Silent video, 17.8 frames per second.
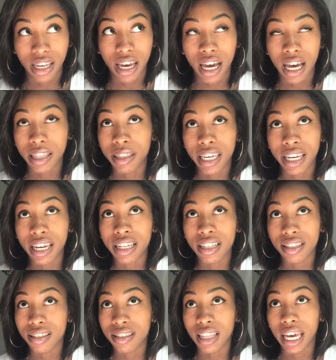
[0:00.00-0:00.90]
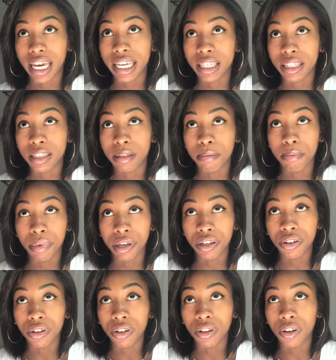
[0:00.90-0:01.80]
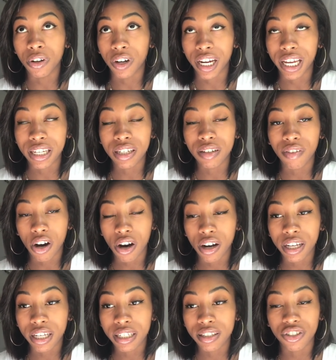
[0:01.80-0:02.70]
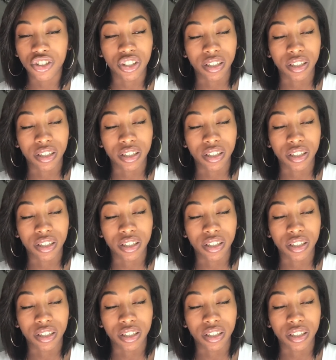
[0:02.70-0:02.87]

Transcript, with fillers: I think it's like the middle or end of August.